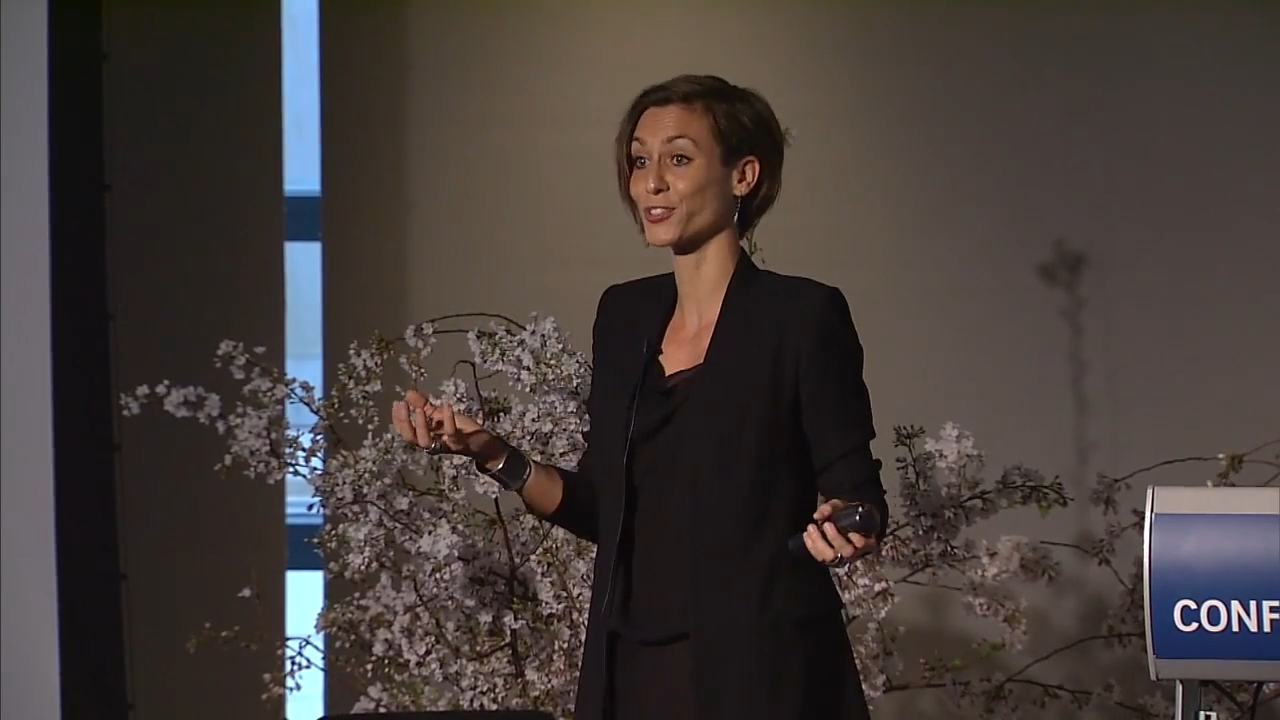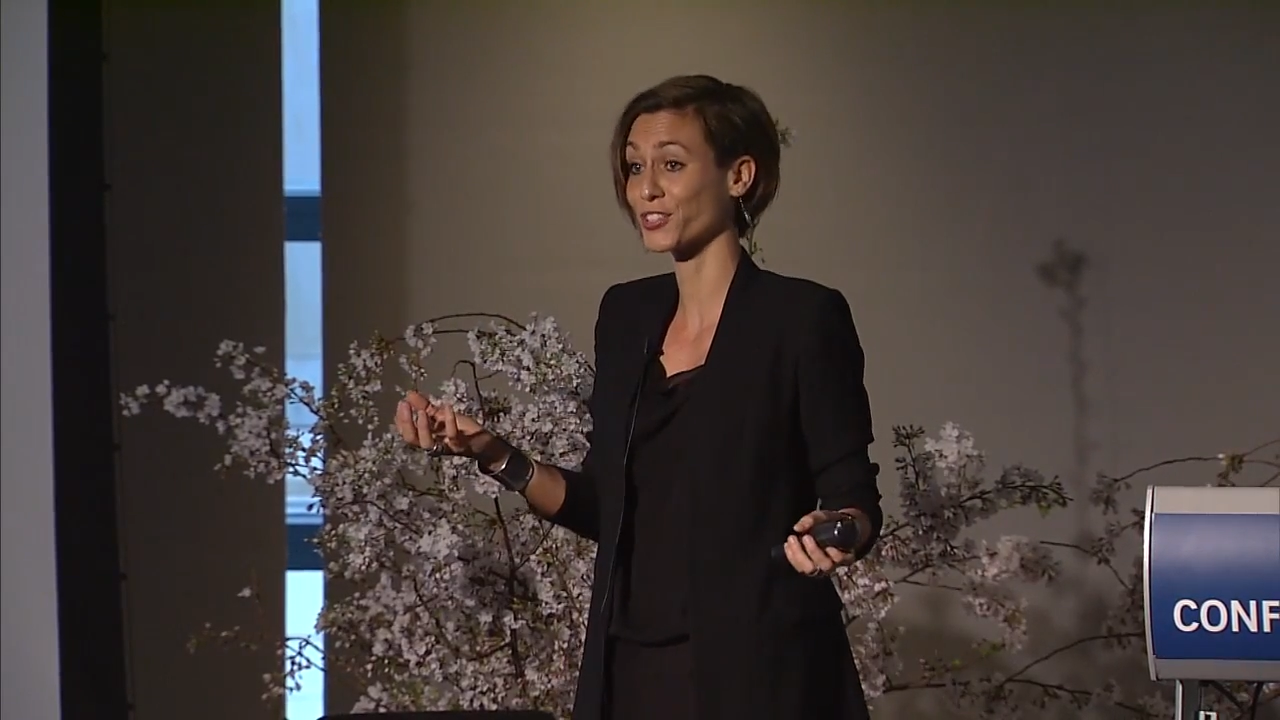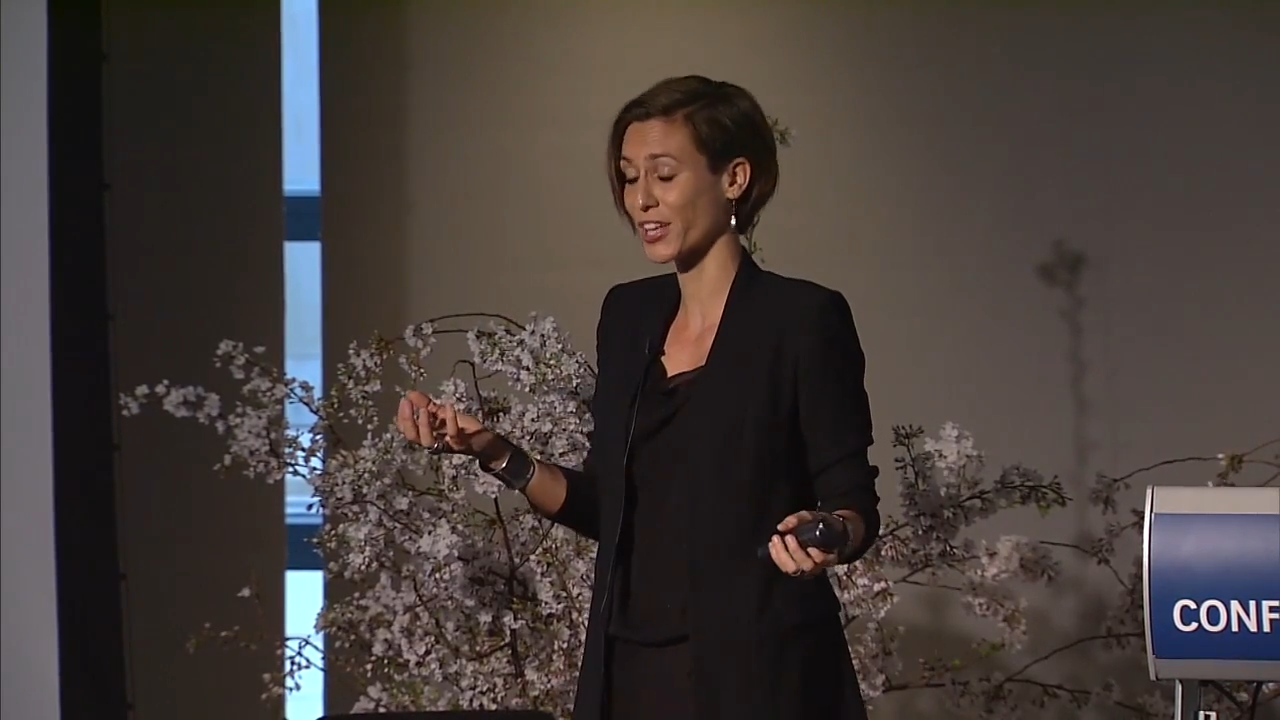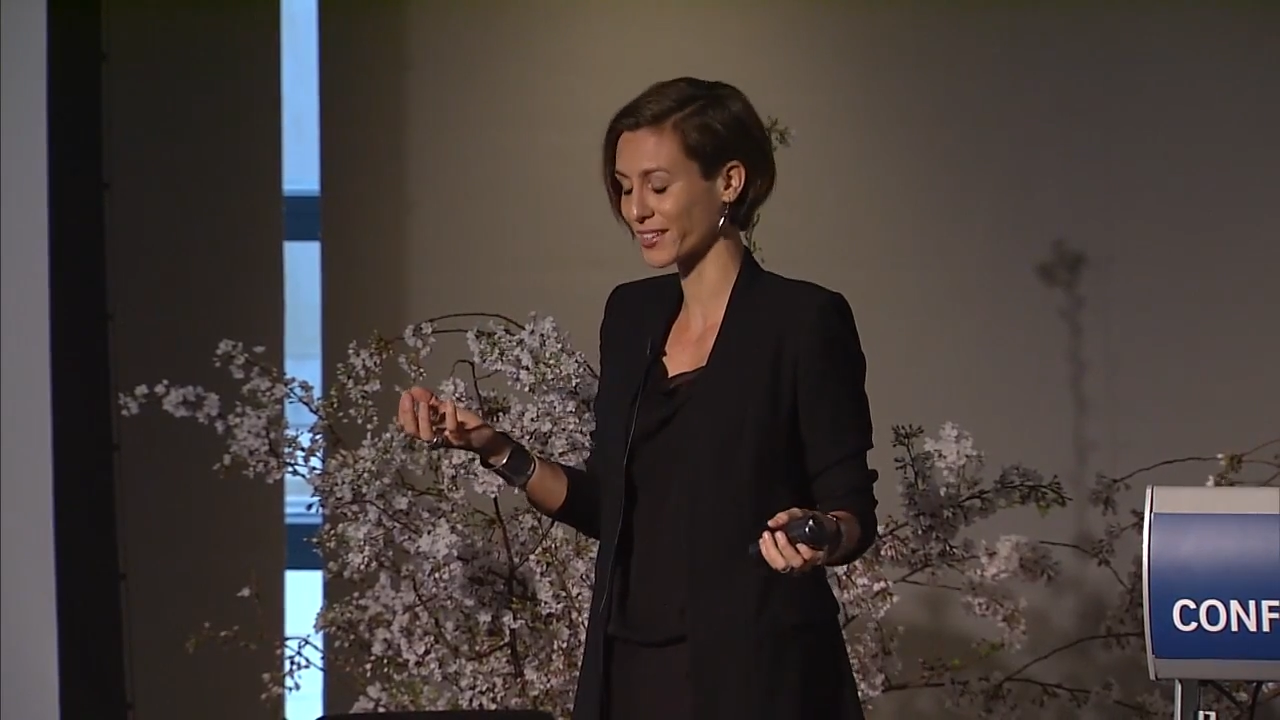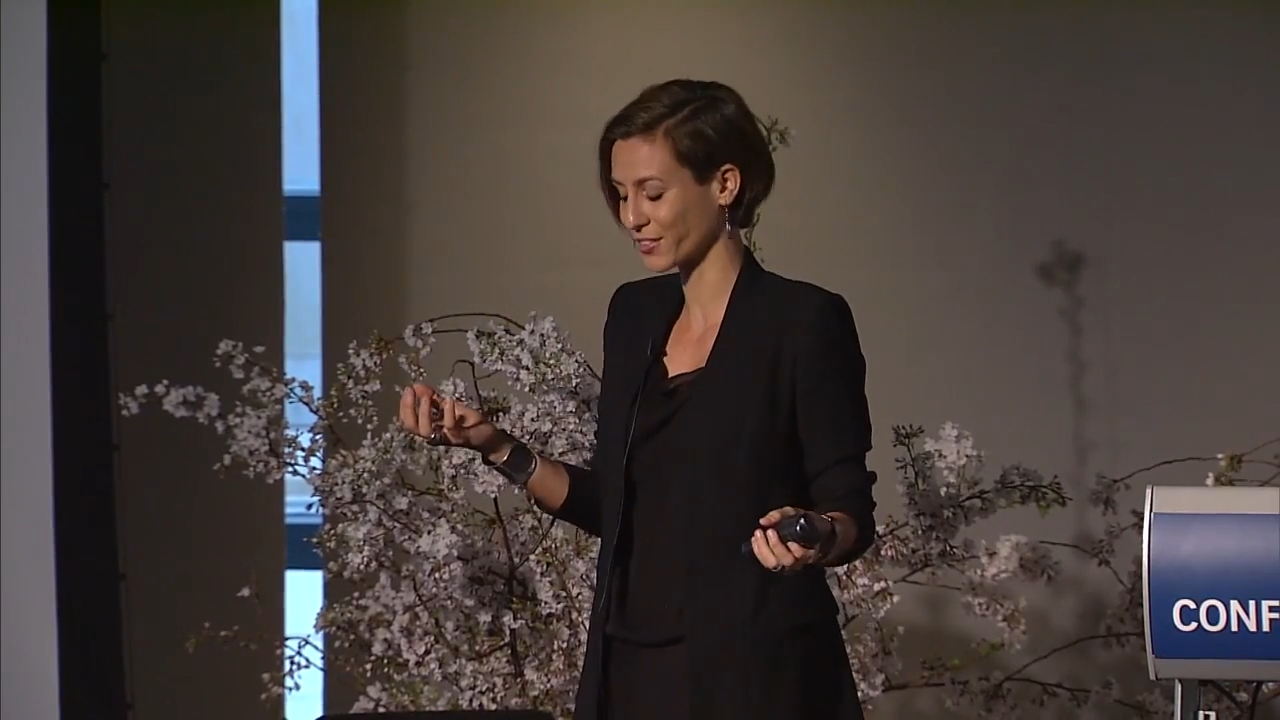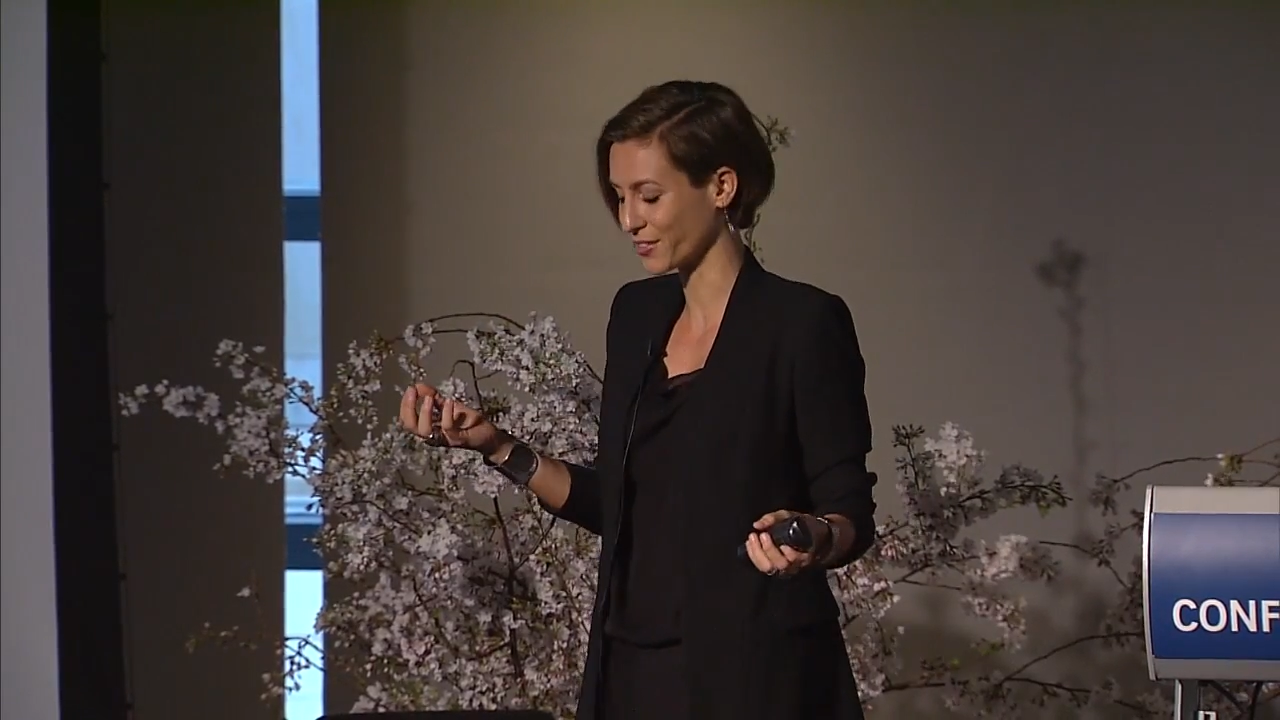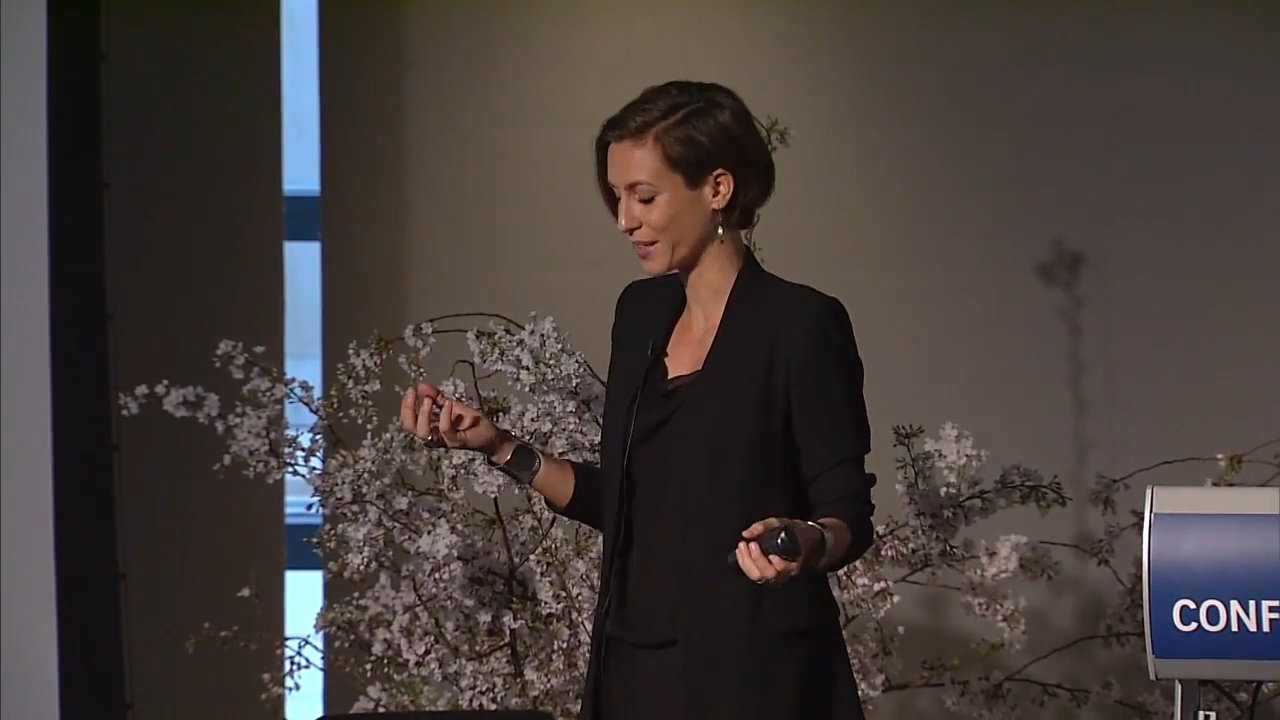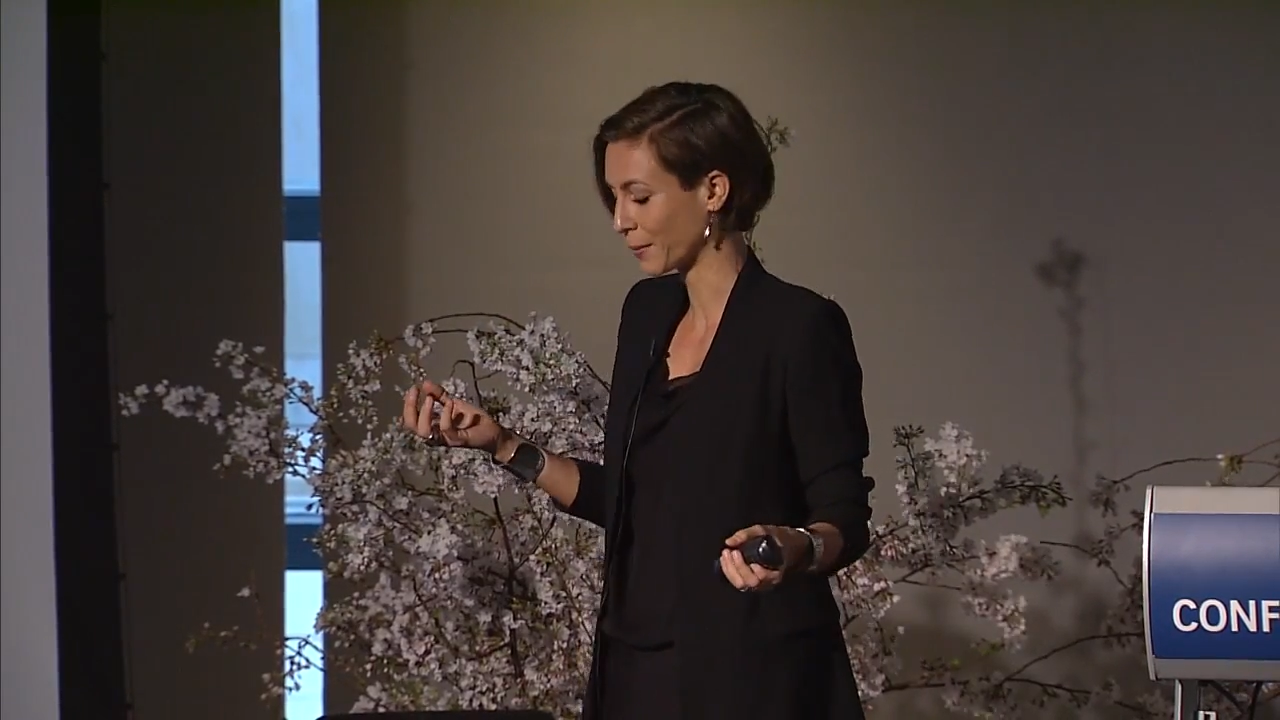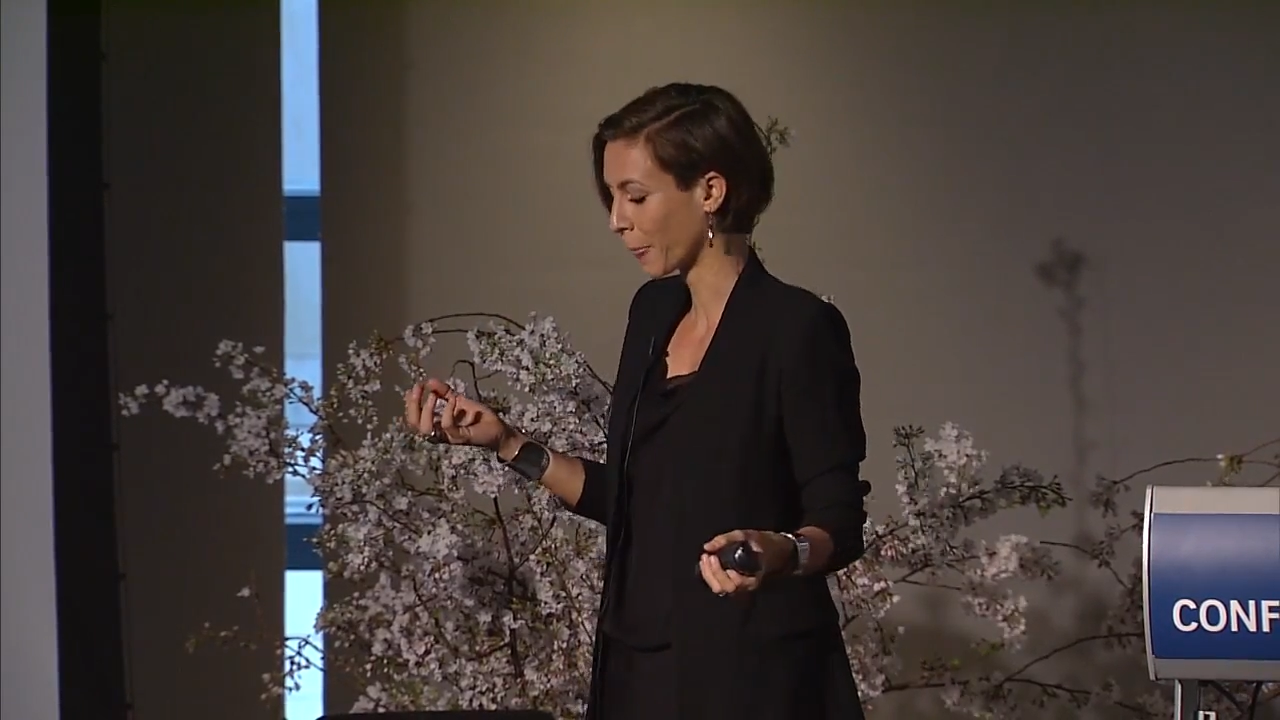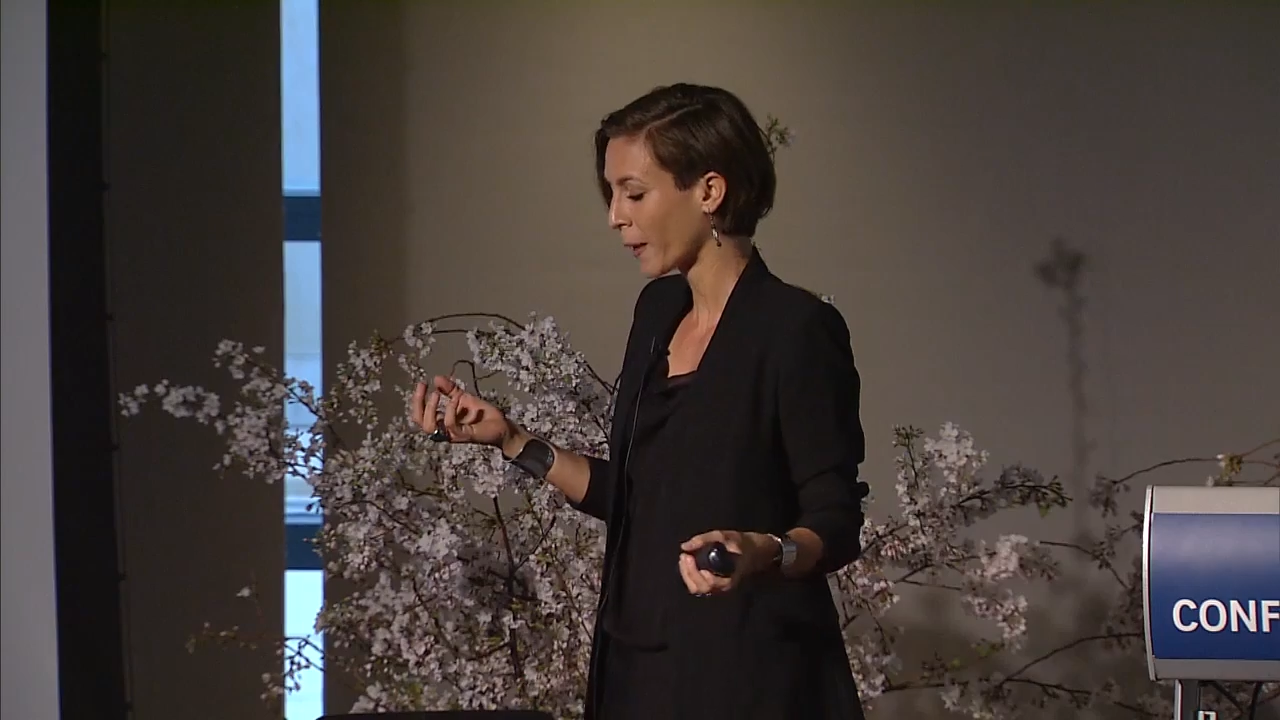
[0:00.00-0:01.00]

trajectory,